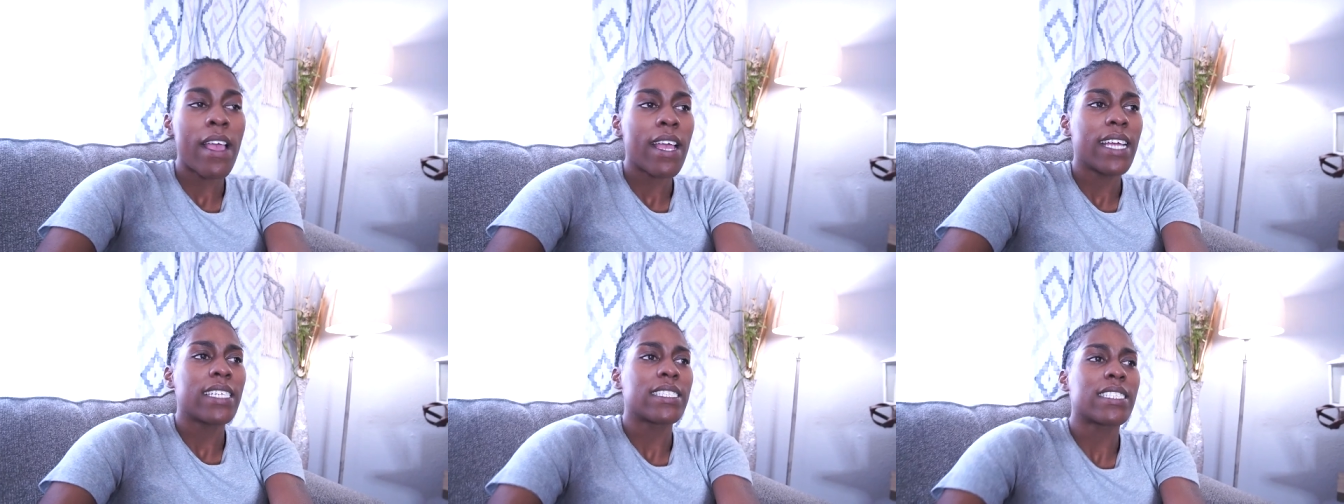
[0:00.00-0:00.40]

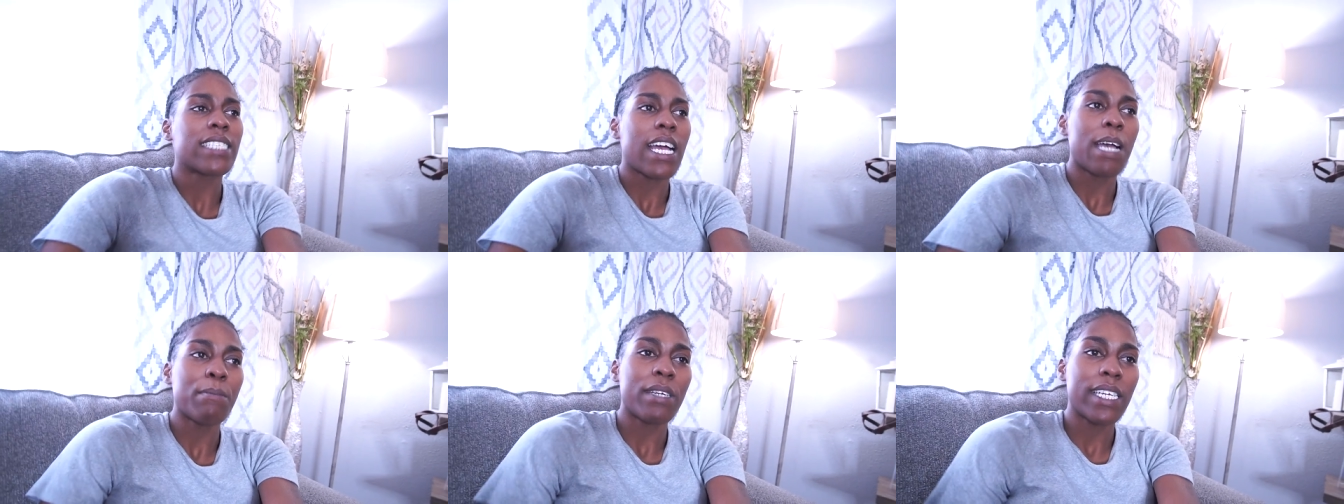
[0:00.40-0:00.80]
and
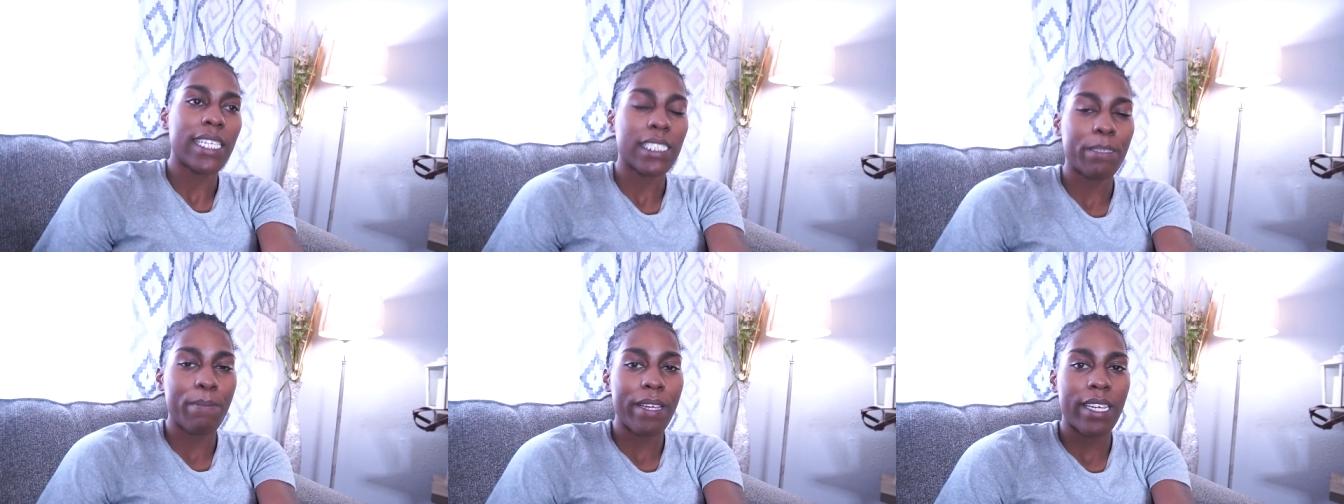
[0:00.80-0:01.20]
Simon
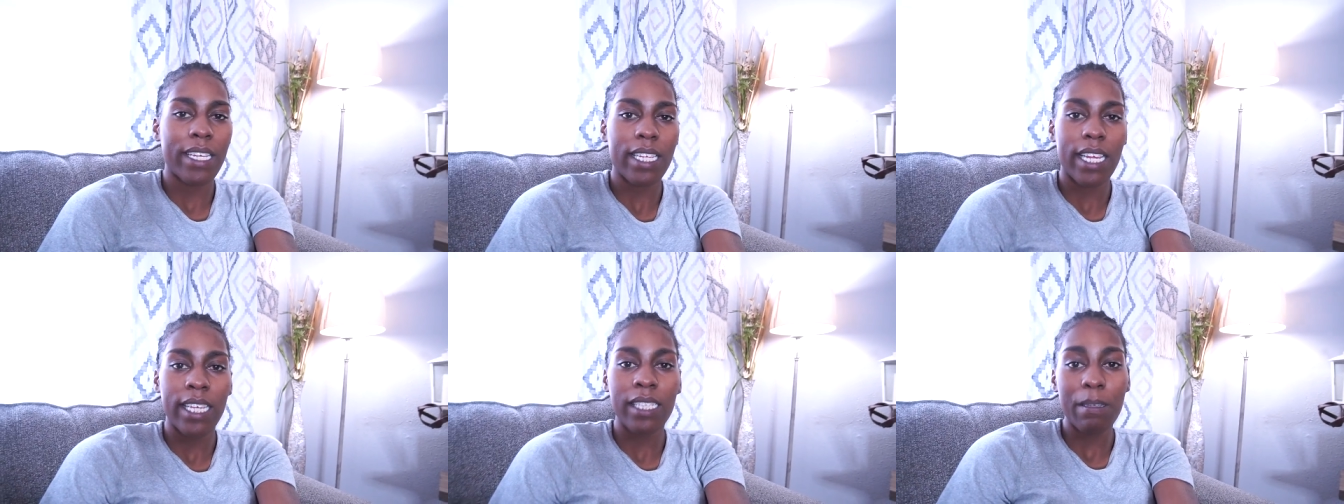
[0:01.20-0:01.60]
has been
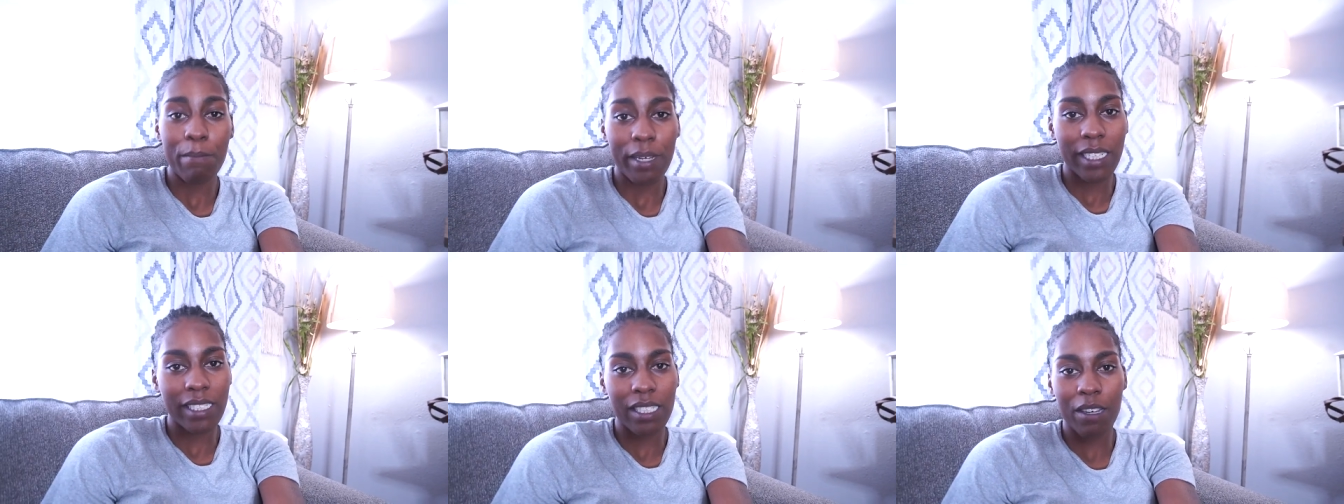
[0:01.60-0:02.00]
in the
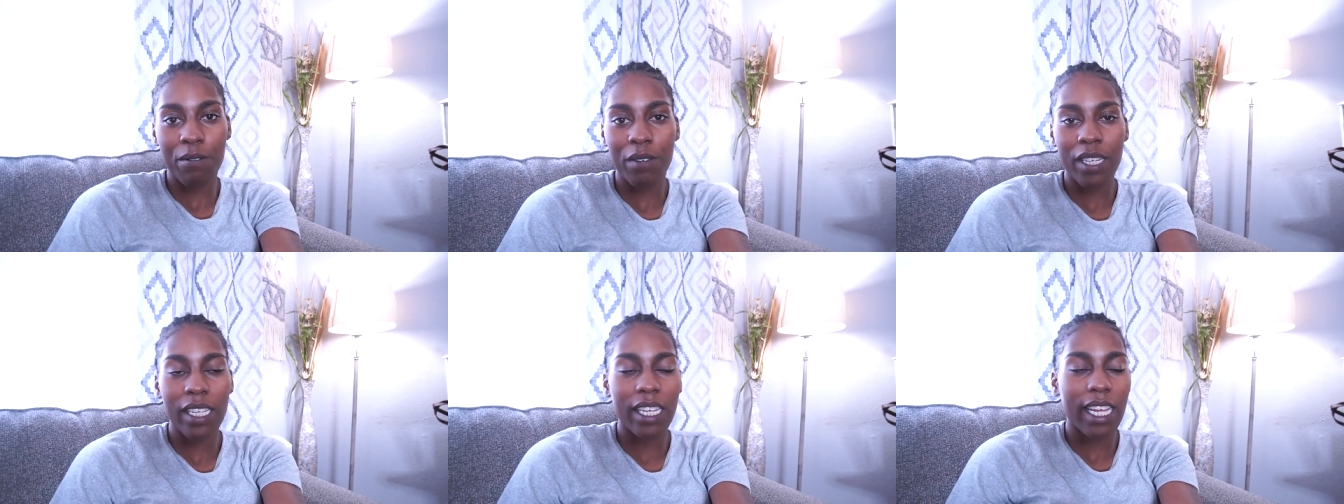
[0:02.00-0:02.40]
mix of
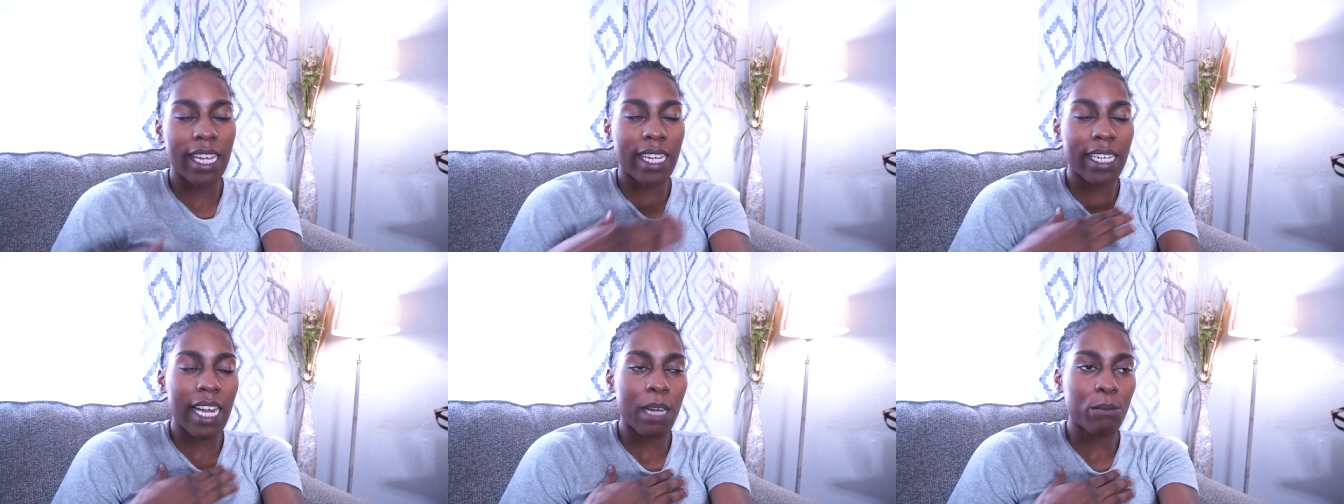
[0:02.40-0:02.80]
it,
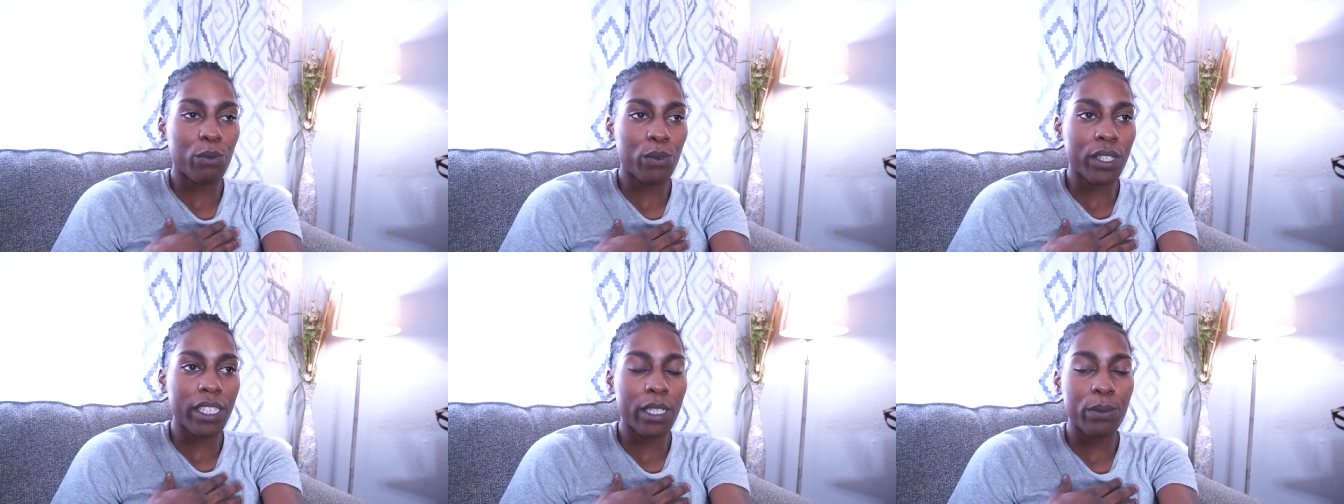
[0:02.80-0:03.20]
and I'm
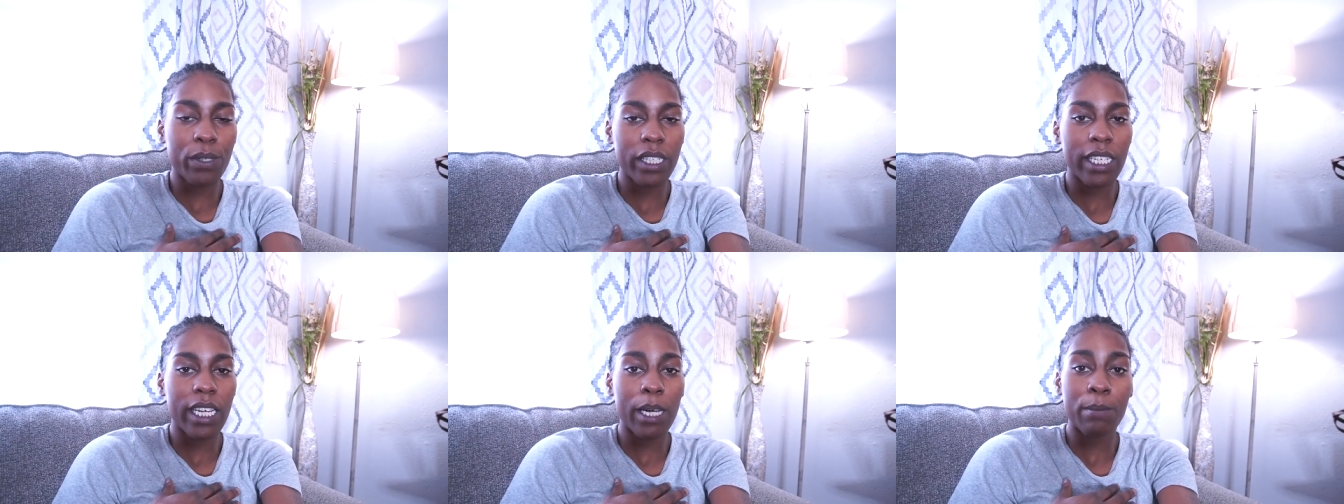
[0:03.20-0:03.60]
really,
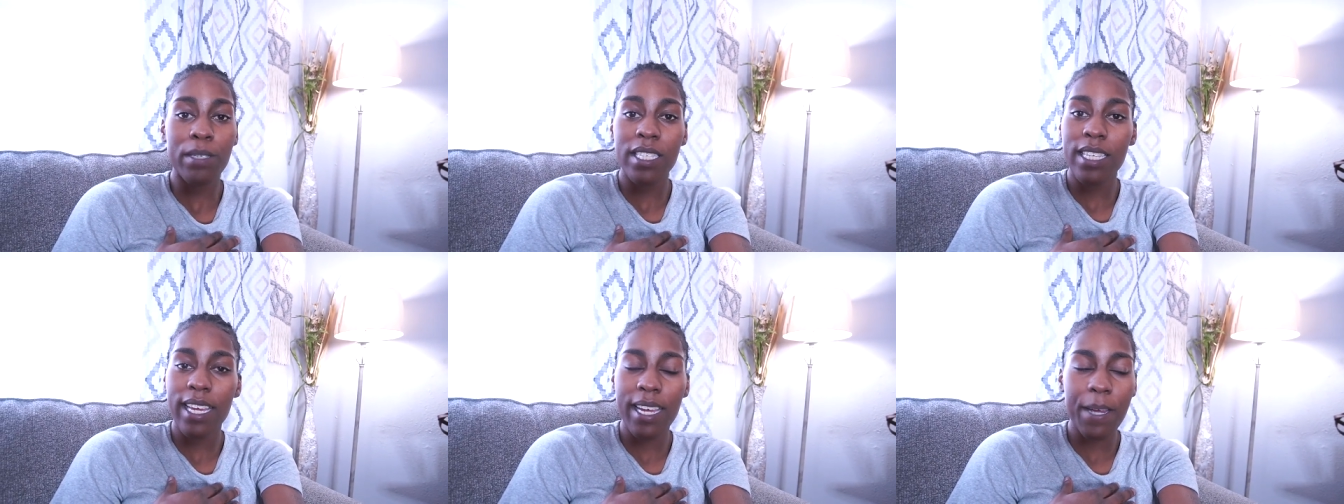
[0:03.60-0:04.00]
really
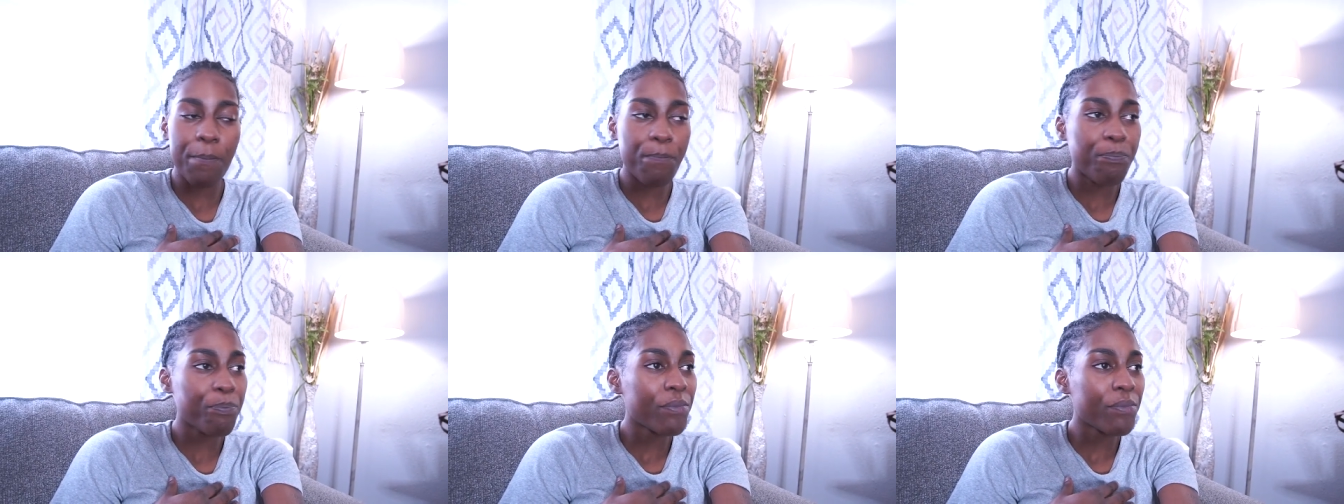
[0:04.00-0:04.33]
upset,